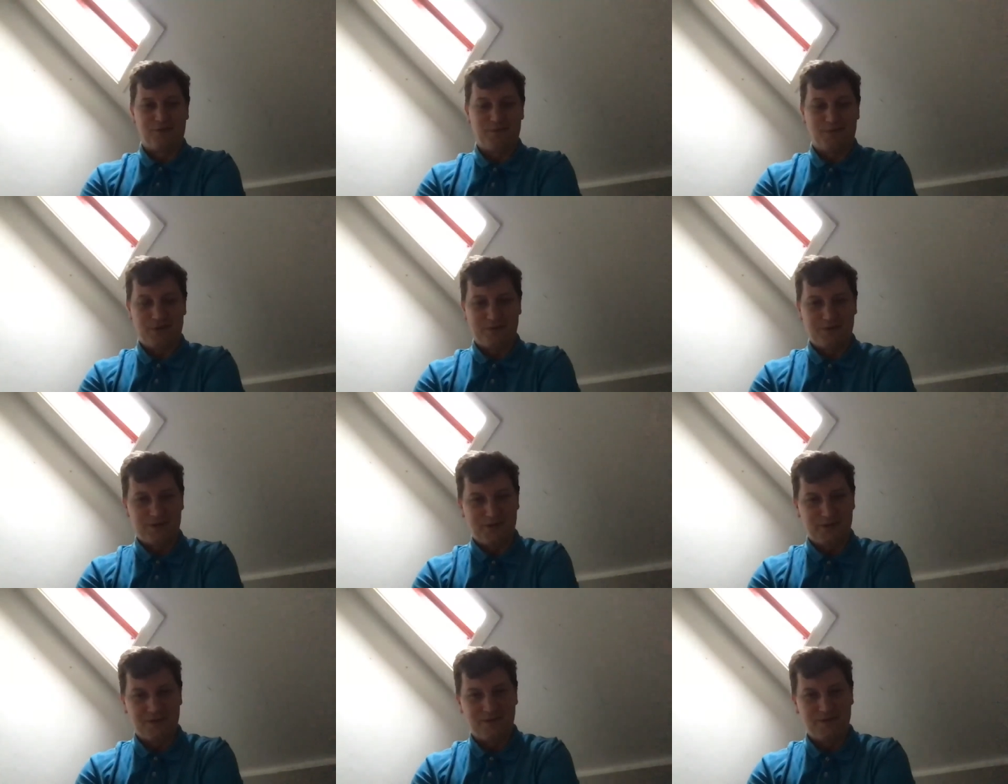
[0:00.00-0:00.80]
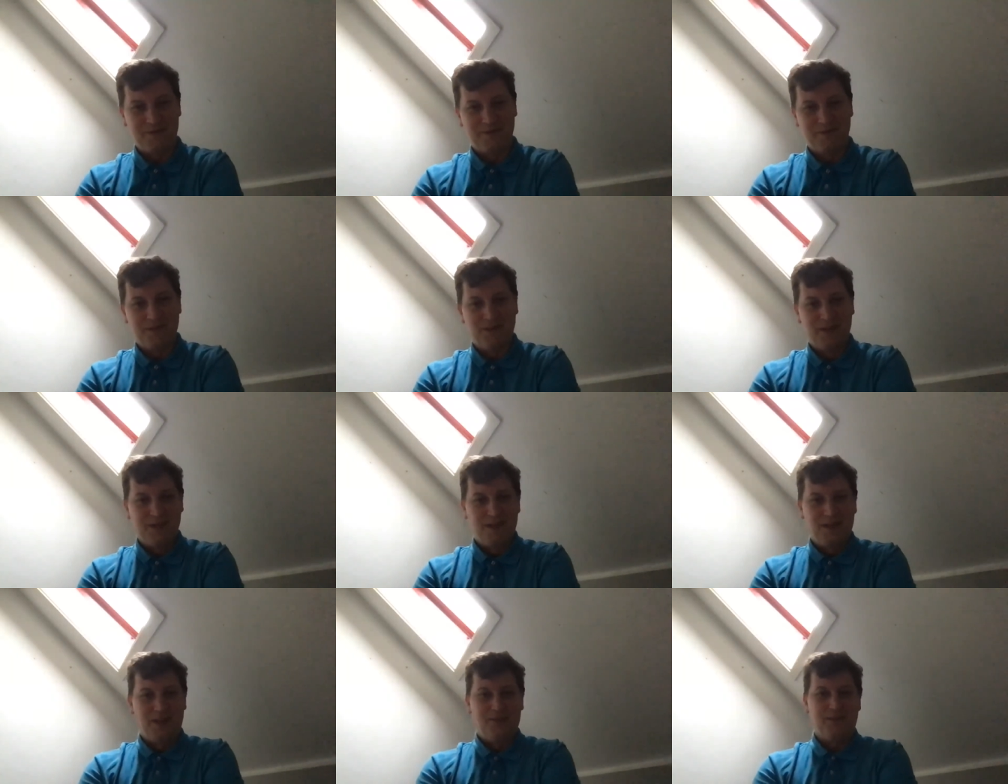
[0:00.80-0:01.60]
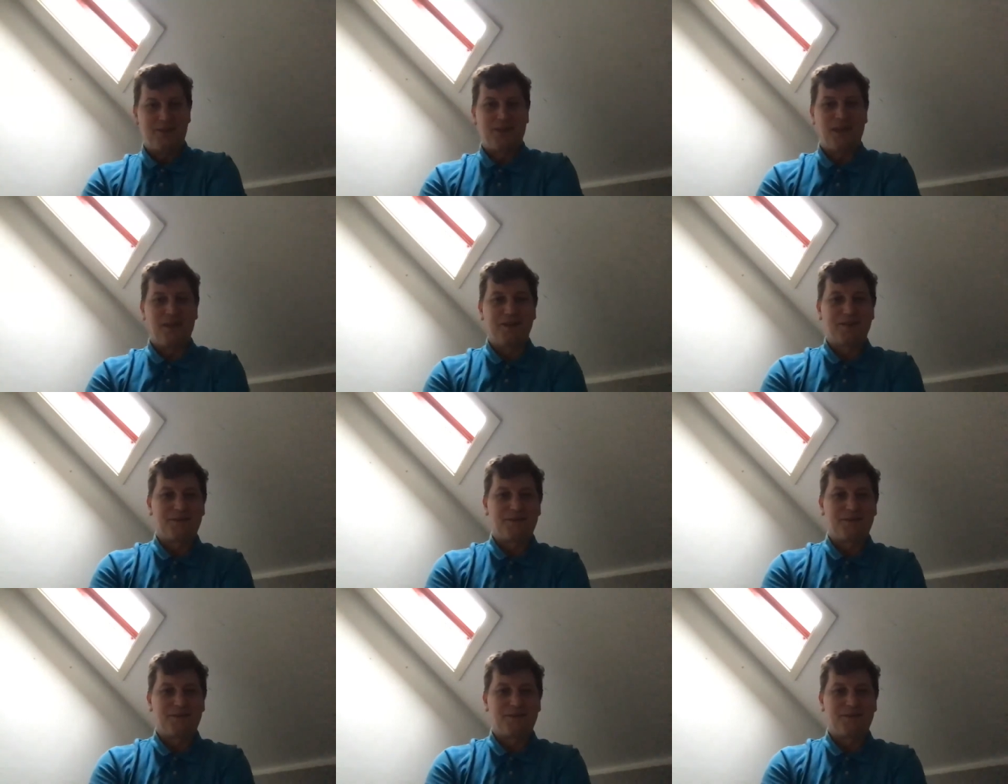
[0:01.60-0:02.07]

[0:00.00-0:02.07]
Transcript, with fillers: process in this case